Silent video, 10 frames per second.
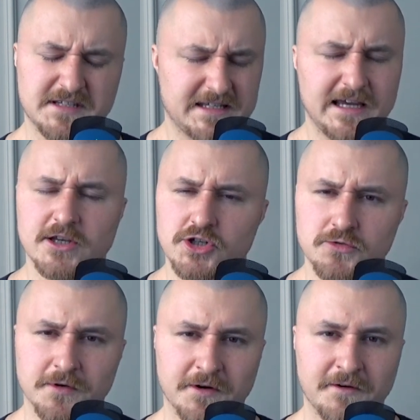skeet
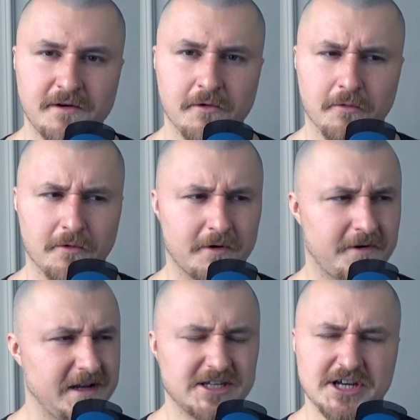shooter
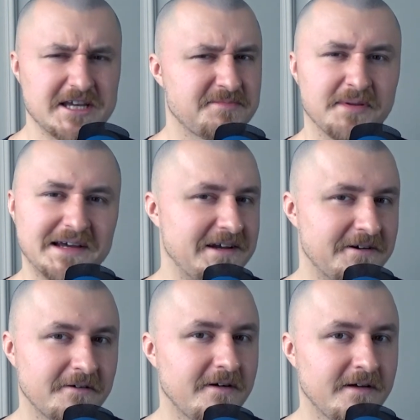or a chess
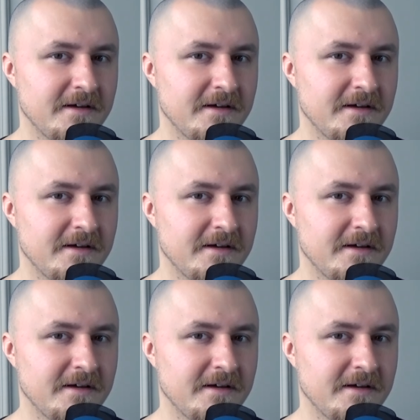player?